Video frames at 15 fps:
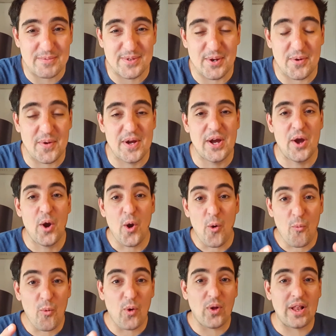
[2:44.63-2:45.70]
So
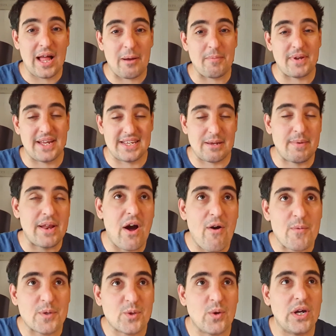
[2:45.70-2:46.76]
what will happen is, I mean, I
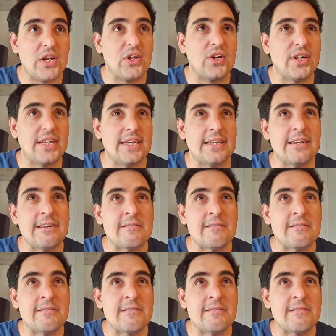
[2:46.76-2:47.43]
was quite lucky.